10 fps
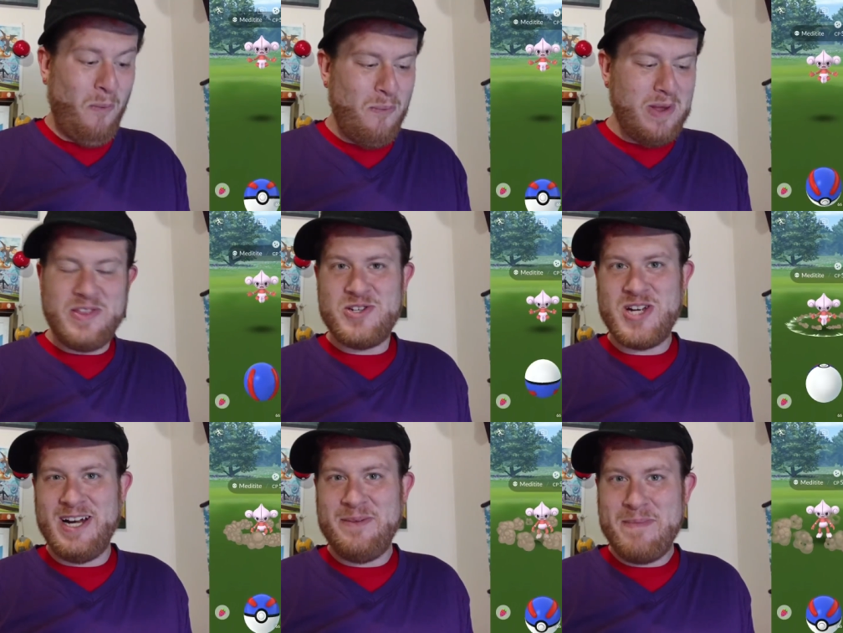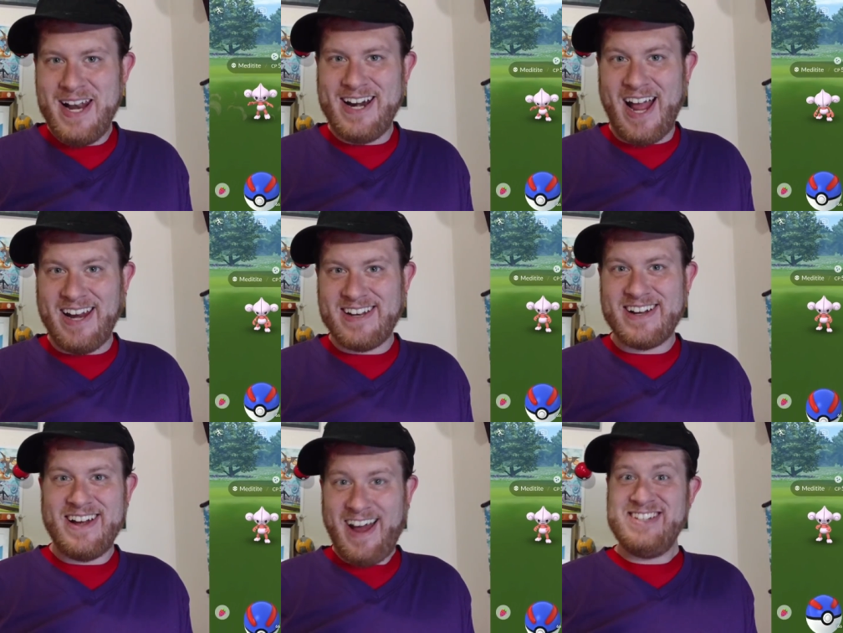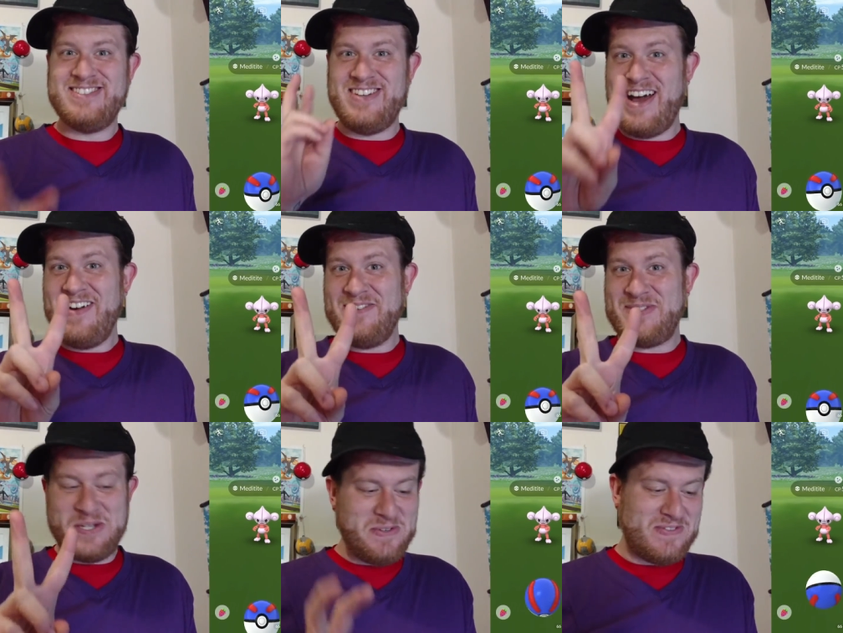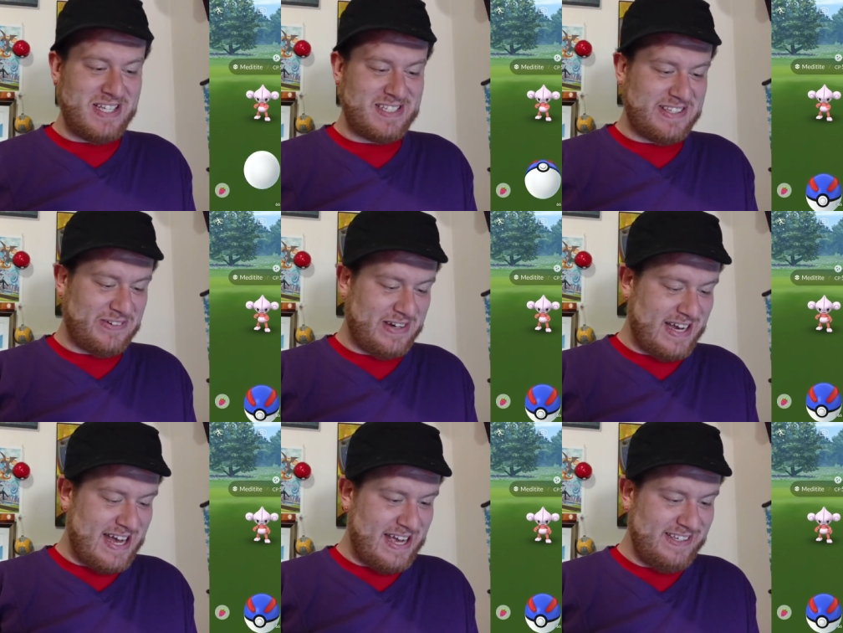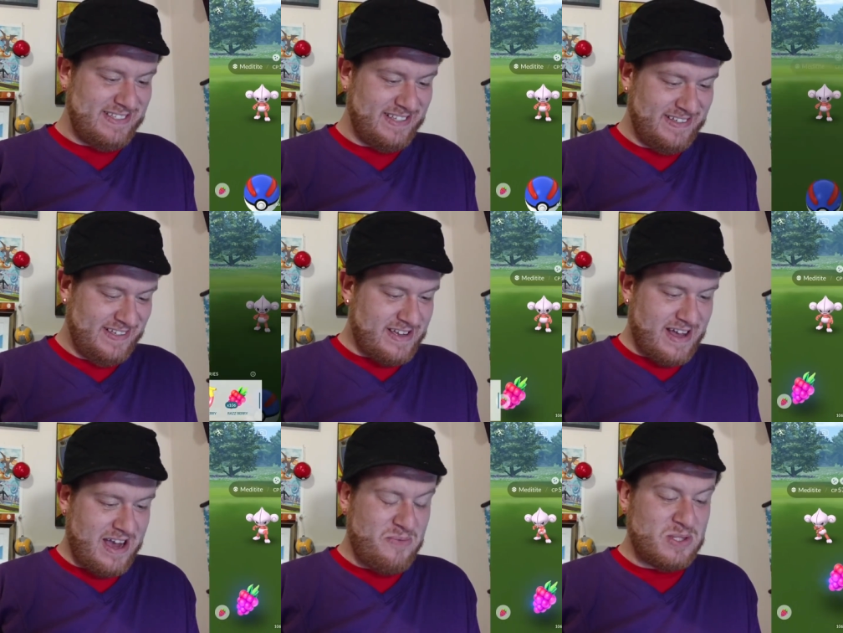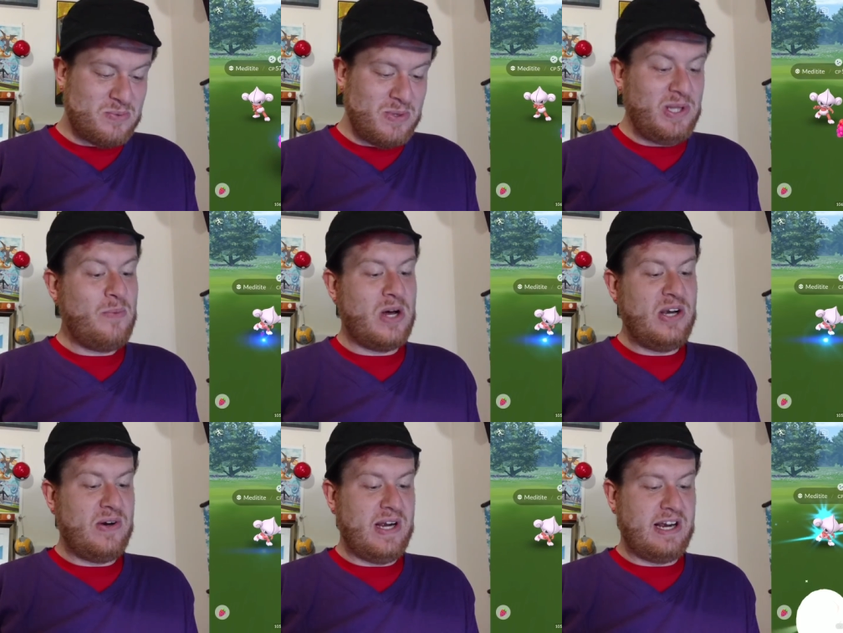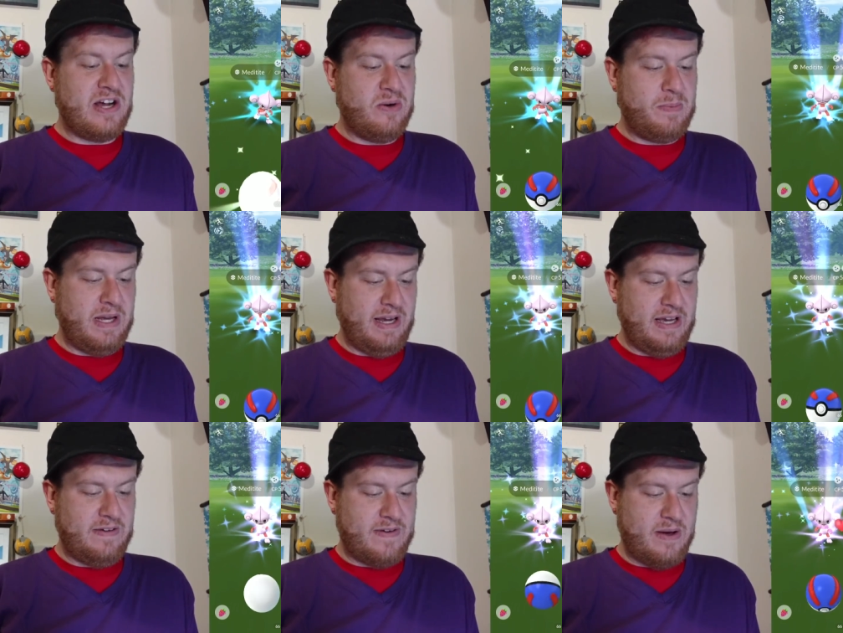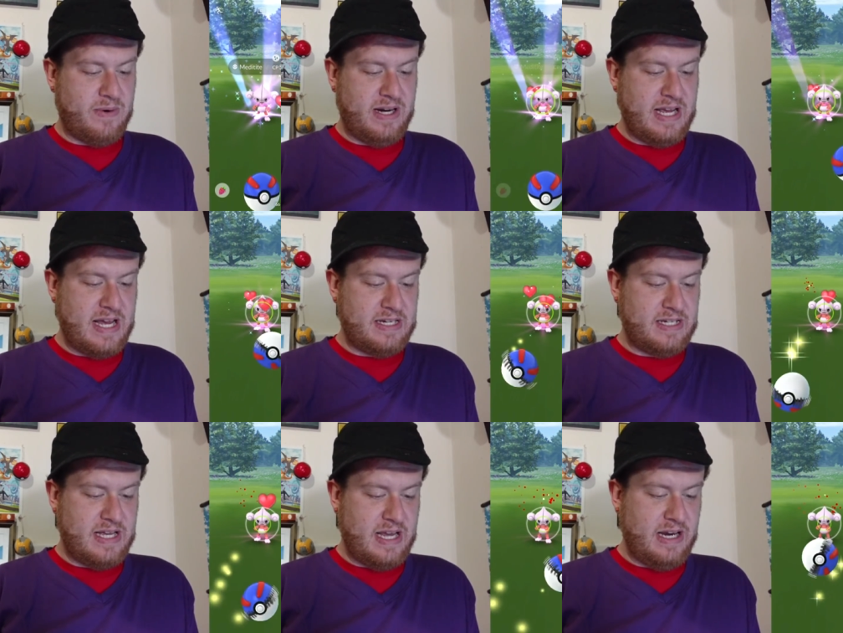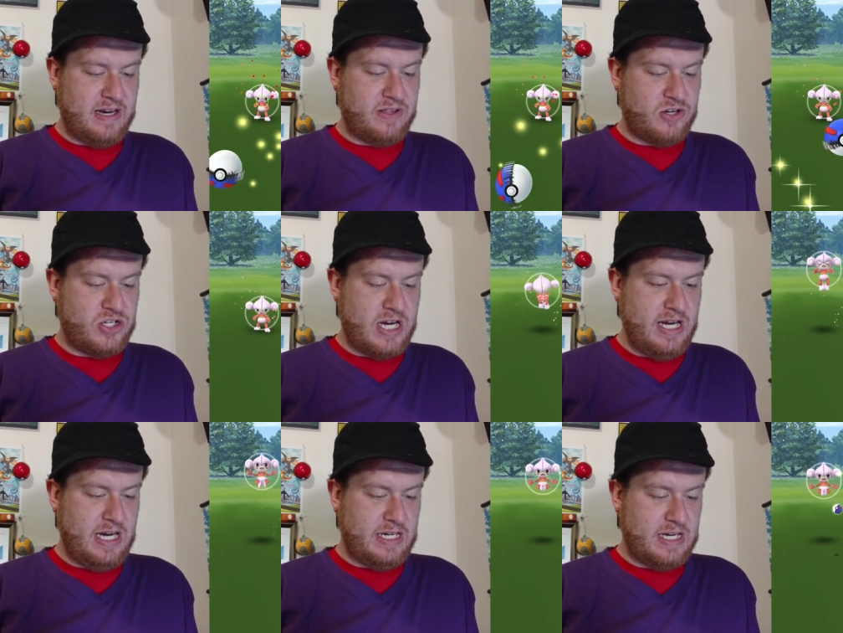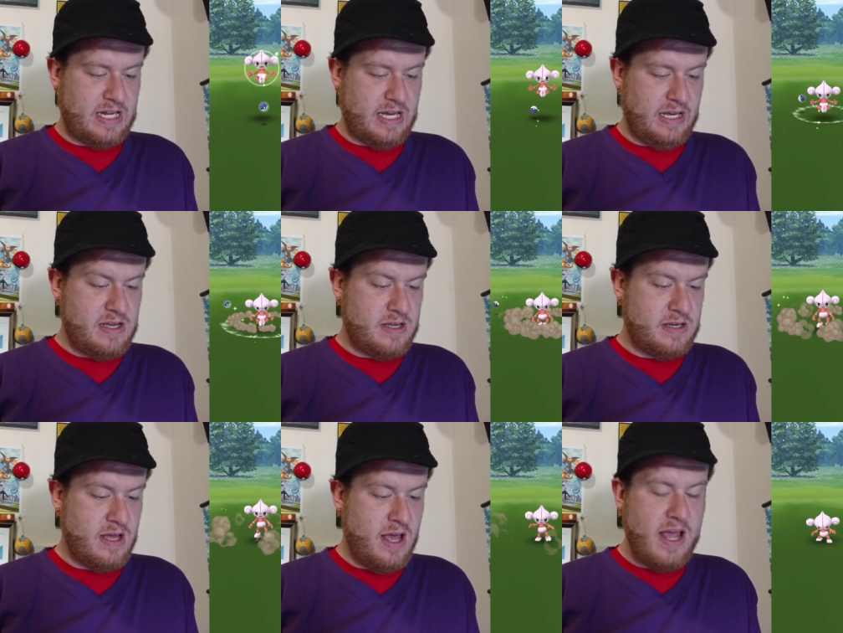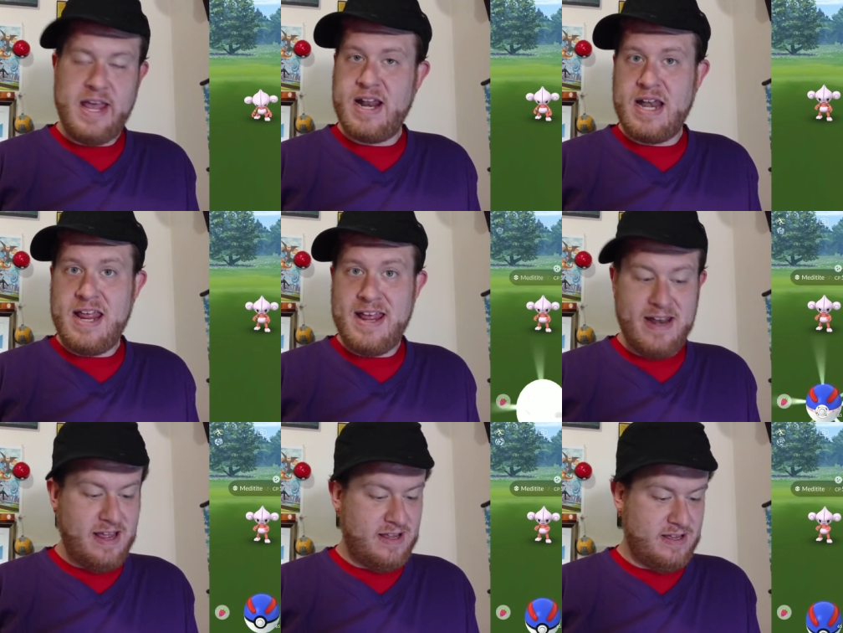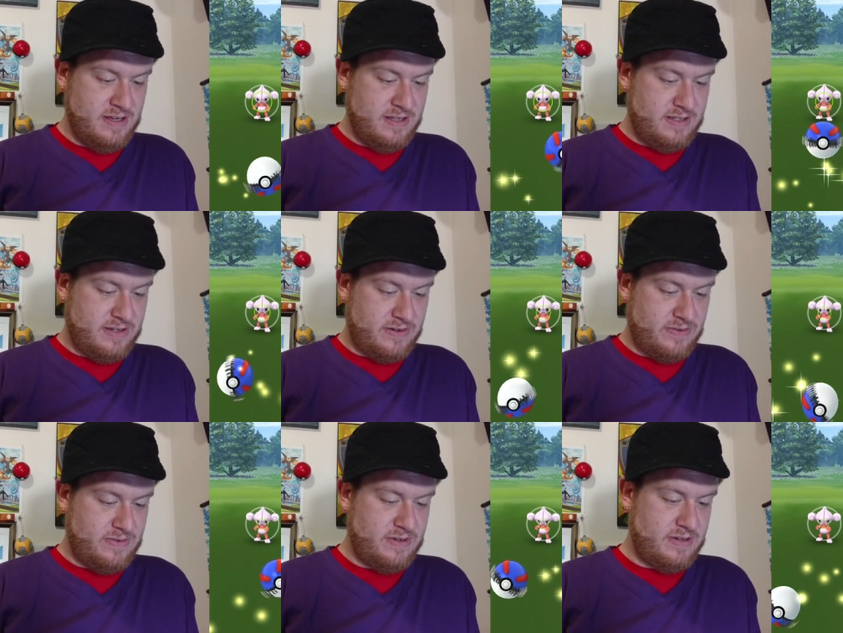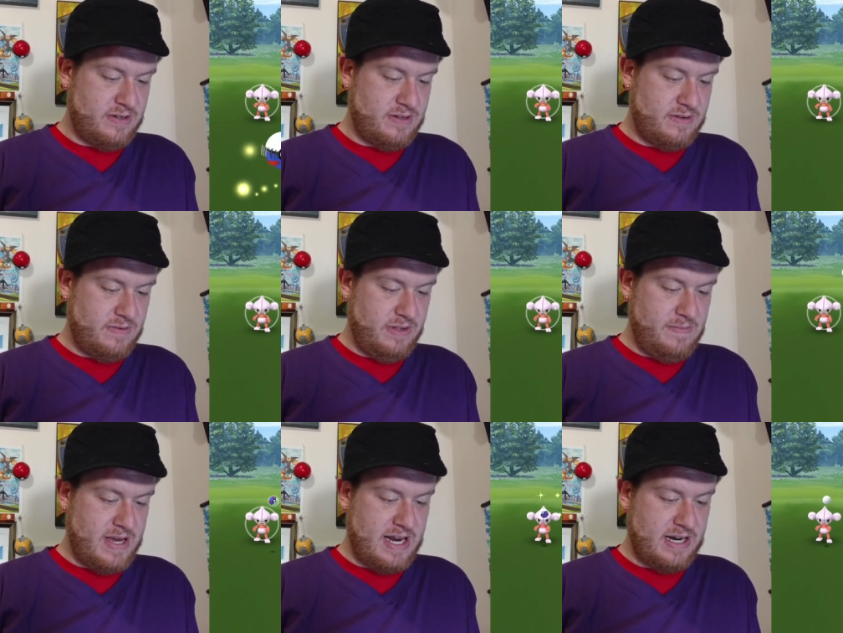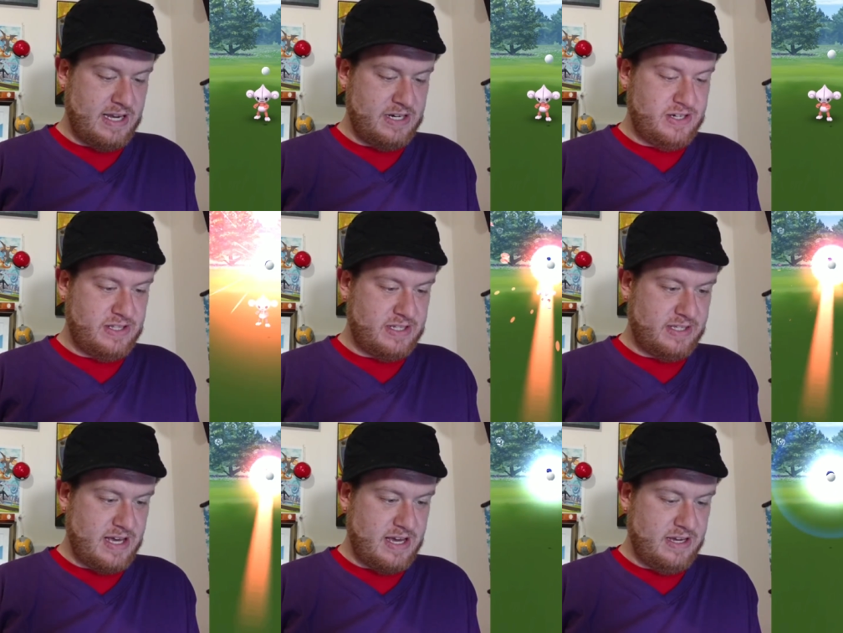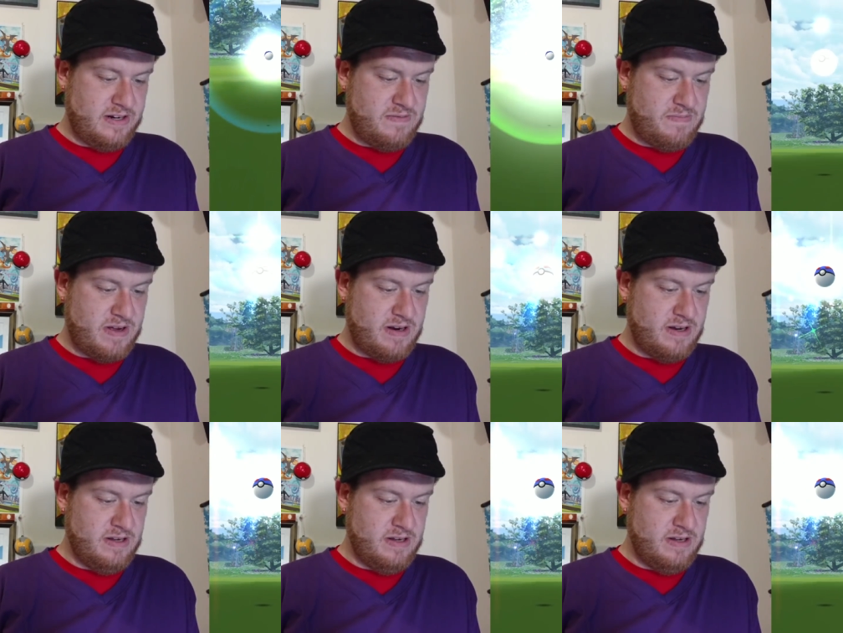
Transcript: with a shiny Meditite. So now I have two of these little guys. I was really wondering and hoping if I would get another shiny today, and I did. So, really bad at catching this guy here, but